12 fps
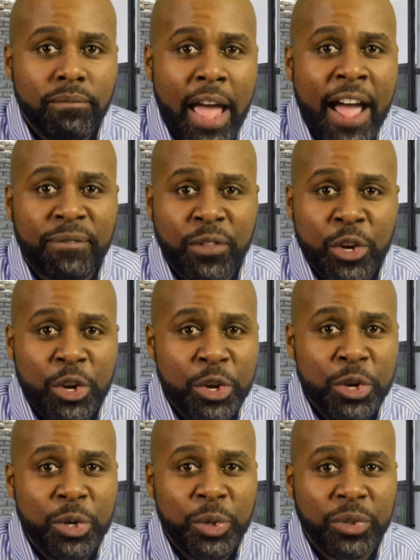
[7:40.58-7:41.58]
after the
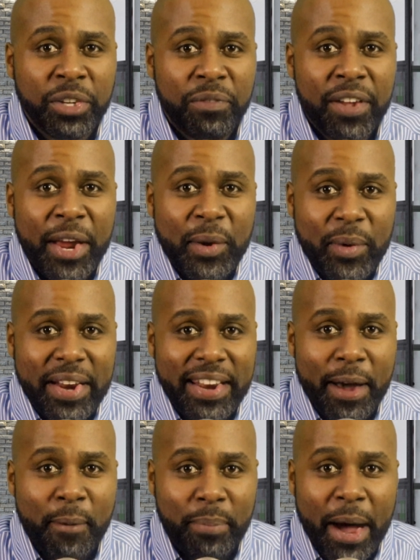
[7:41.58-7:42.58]
news of
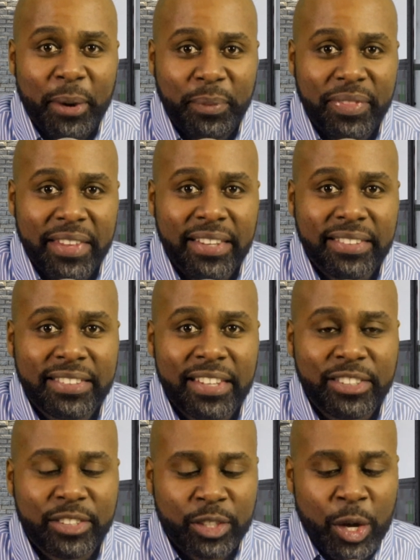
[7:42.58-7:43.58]
hearing about this.
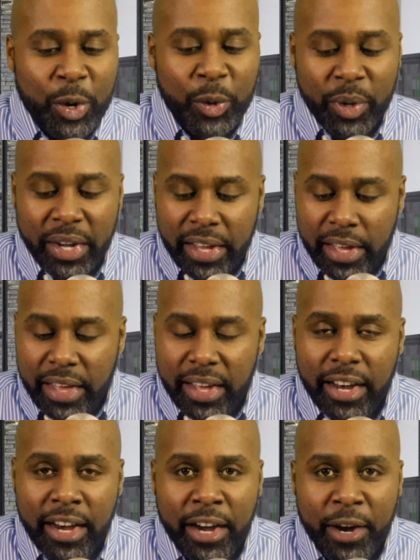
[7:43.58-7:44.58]
So
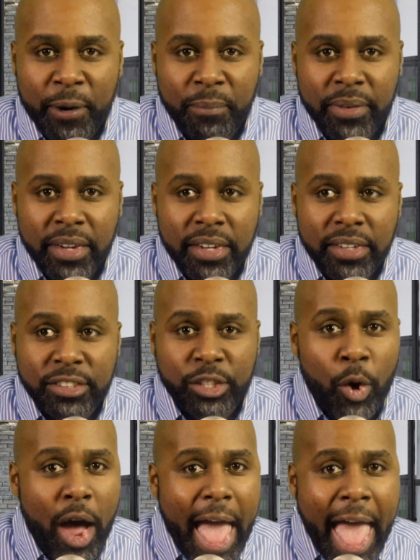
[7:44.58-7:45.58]

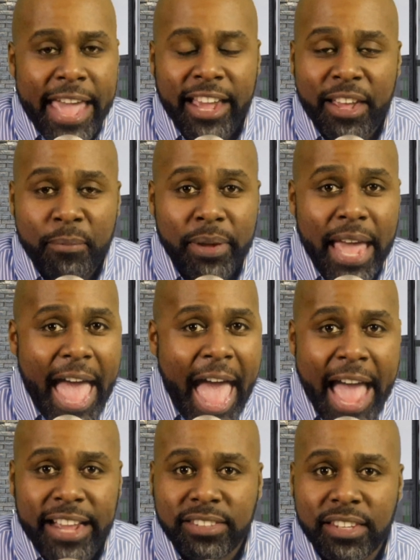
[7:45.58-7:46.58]
it could be an
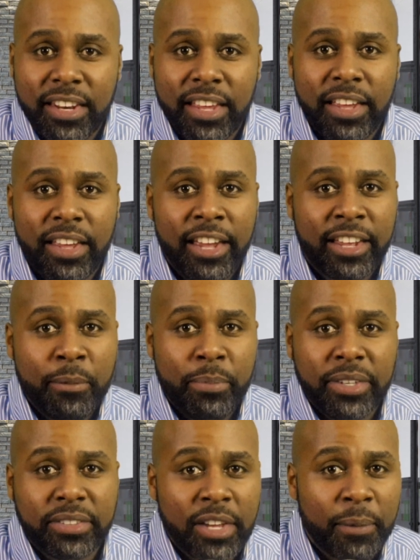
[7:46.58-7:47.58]
accident. It could
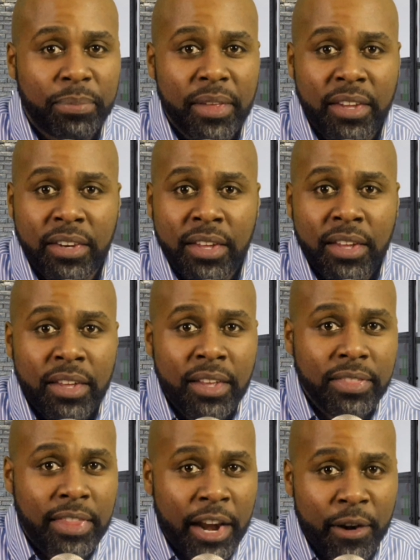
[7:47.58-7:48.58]
be something
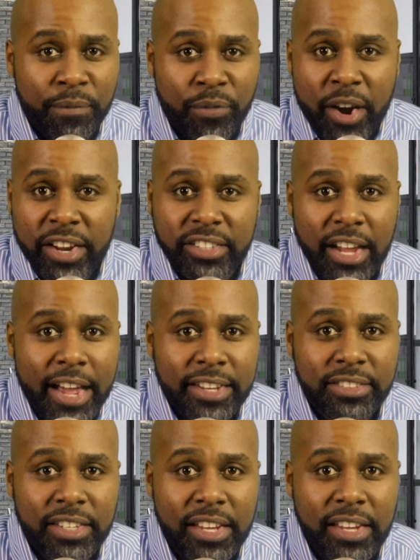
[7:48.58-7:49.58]
that a
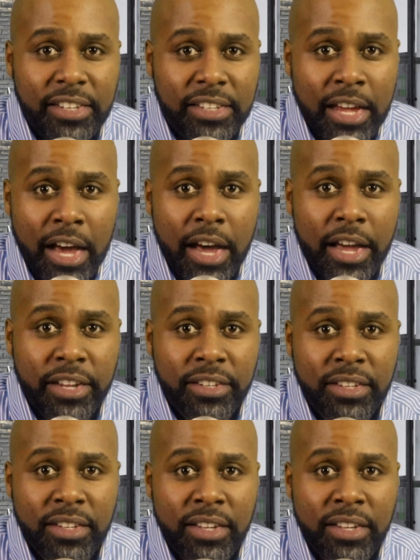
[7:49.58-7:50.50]
franchisee done,